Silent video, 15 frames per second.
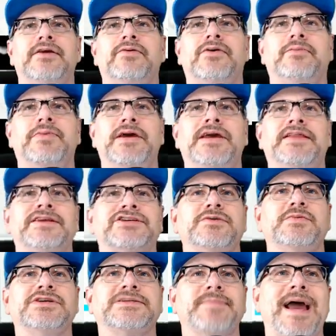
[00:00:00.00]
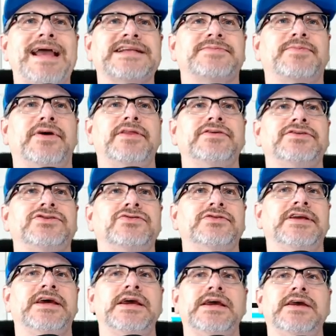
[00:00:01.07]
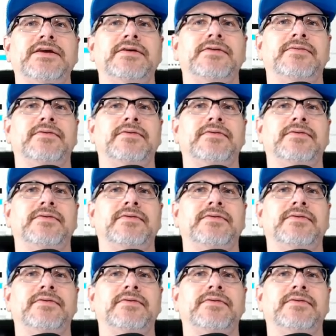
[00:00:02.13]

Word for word: We're playing the Super Smash Brothers today.